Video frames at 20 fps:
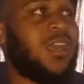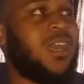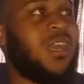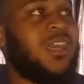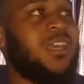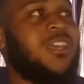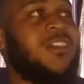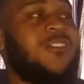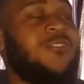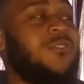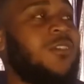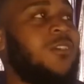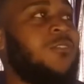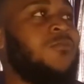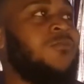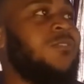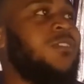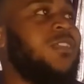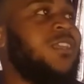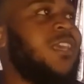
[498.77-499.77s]
I have I
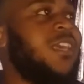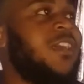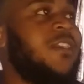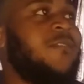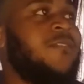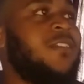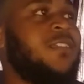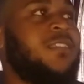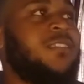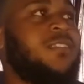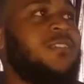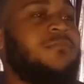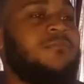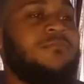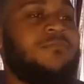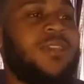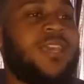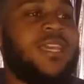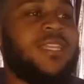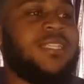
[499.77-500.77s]
don't really have
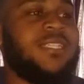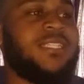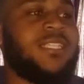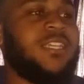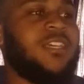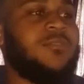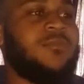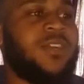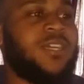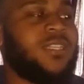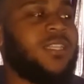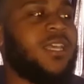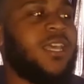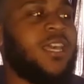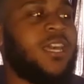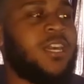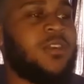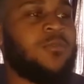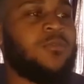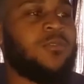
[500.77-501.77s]
nothing bad to say about the
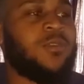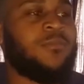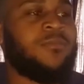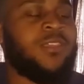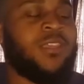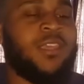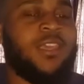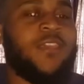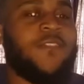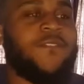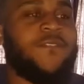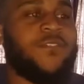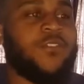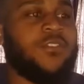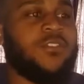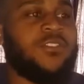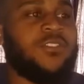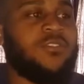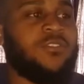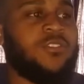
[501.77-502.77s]
album. I mean, at
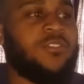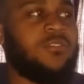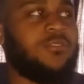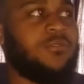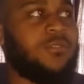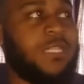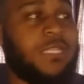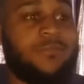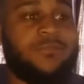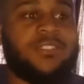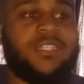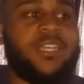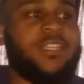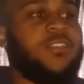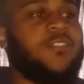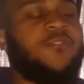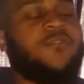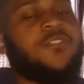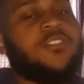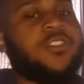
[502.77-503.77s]
first, you know, it was
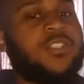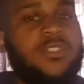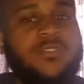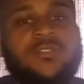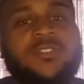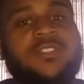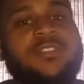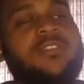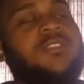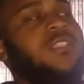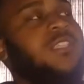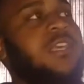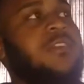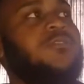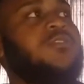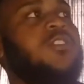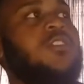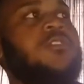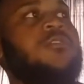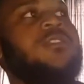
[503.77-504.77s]
like the first two songs.
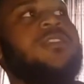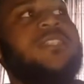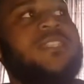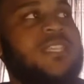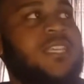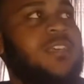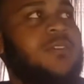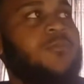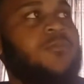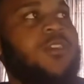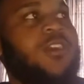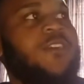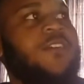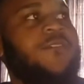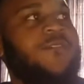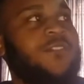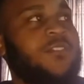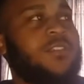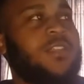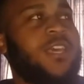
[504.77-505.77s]
That was the only time where
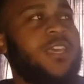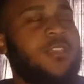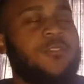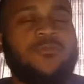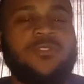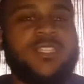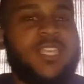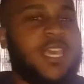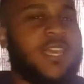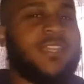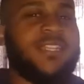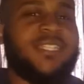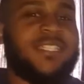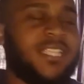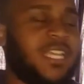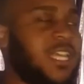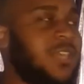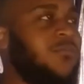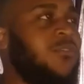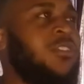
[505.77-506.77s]
I felt like it was kind of
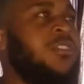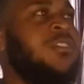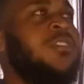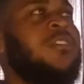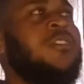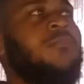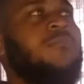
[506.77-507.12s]
samey.